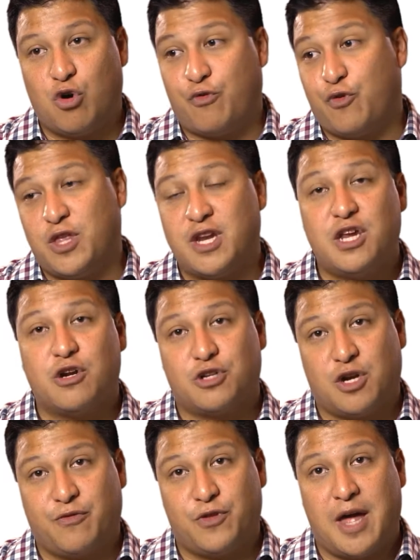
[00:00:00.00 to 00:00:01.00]
or for the near
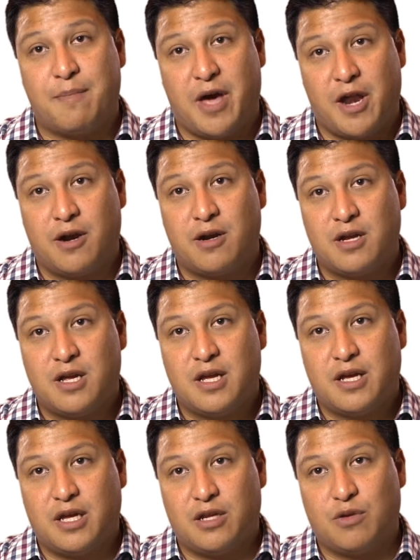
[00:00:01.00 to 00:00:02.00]
term for that matter.
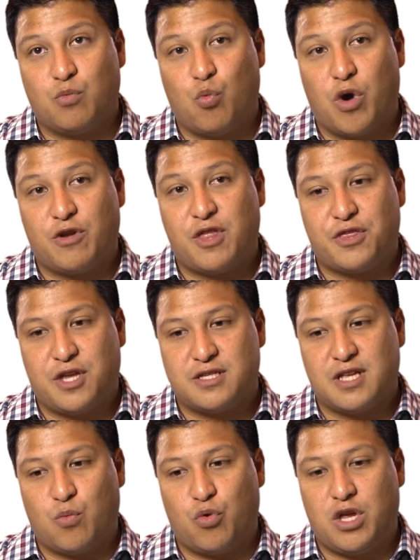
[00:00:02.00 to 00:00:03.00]
And one of the things
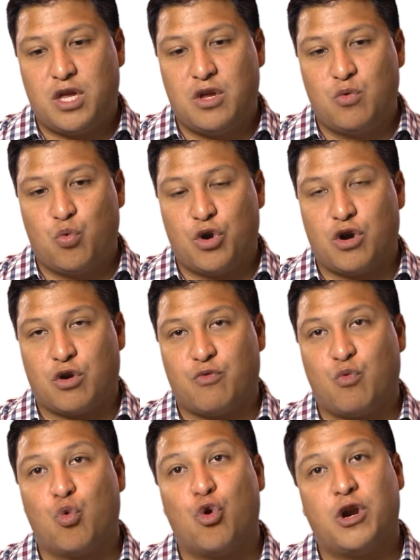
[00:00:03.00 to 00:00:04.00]
that we were
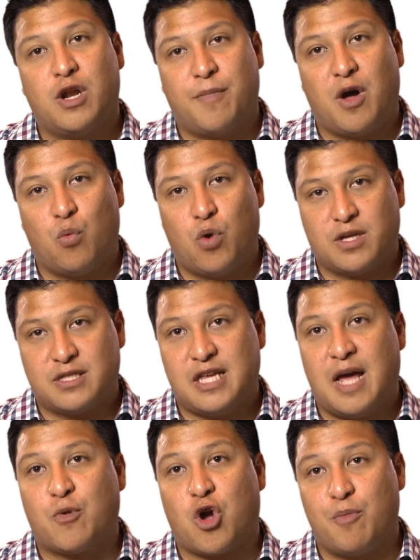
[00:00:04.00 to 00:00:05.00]
worried about was
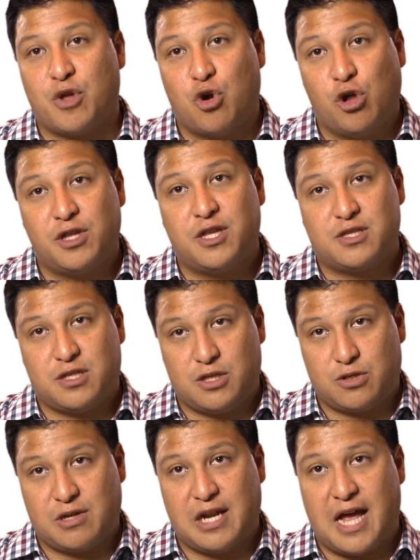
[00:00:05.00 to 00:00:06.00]
the upcoming holiday
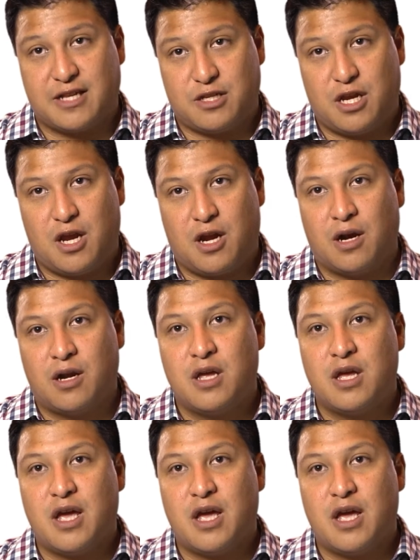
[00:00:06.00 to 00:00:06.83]
season last year,